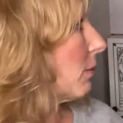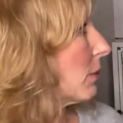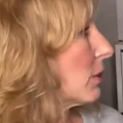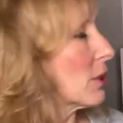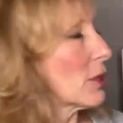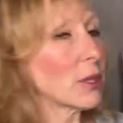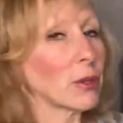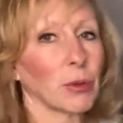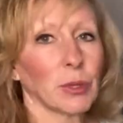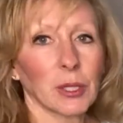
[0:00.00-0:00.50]
we're
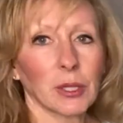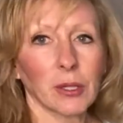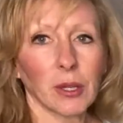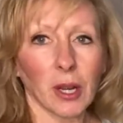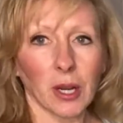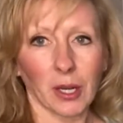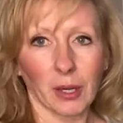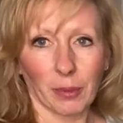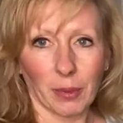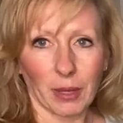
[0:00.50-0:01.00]
just going to
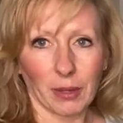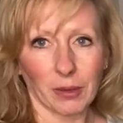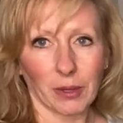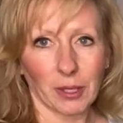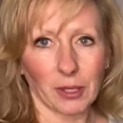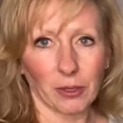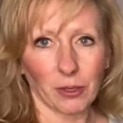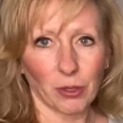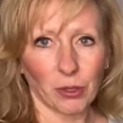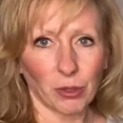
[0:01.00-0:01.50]
talk about
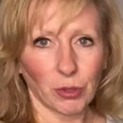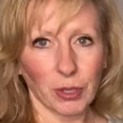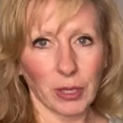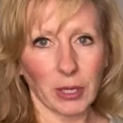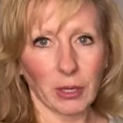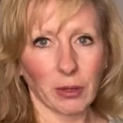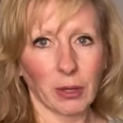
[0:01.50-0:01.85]
this tree.